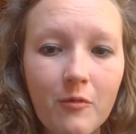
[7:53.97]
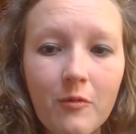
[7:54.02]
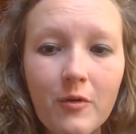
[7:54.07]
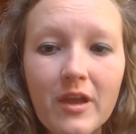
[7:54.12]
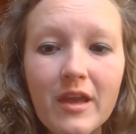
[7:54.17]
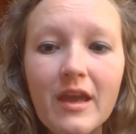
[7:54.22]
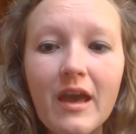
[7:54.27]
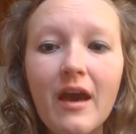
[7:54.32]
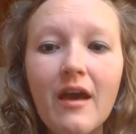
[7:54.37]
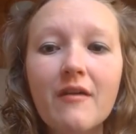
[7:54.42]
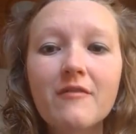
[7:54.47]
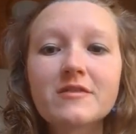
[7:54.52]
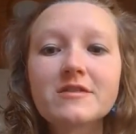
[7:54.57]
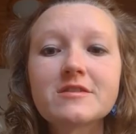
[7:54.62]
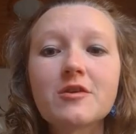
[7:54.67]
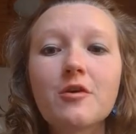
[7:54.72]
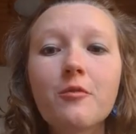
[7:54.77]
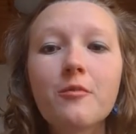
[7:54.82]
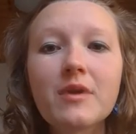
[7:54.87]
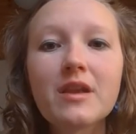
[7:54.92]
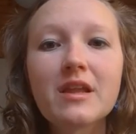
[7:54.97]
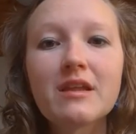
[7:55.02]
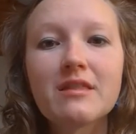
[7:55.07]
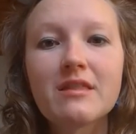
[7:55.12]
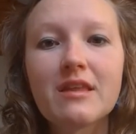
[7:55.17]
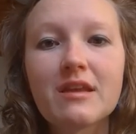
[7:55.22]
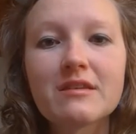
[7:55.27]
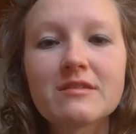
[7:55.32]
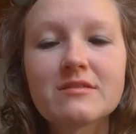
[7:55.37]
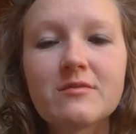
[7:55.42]
We have so many
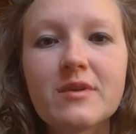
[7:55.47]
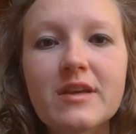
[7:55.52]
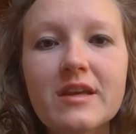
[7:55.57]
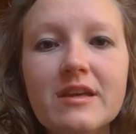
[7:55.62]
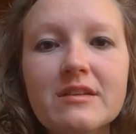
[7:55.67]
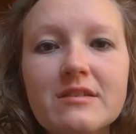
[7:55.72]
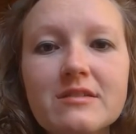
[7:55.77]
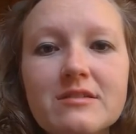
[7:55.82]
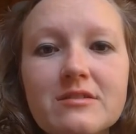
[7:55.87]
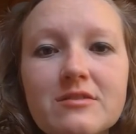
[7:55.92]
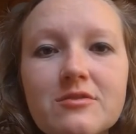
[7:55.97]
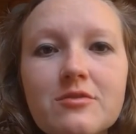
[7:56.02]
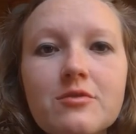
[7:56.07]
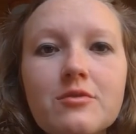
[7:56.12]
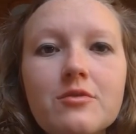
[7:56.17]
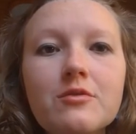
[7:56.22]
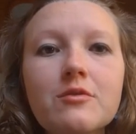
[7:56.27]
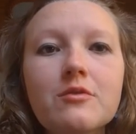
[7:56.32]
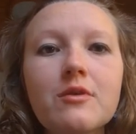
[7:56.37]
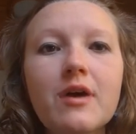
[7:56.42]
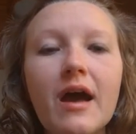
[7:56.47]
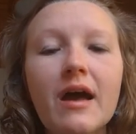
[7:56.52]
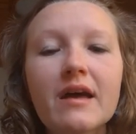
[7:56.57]
things we can do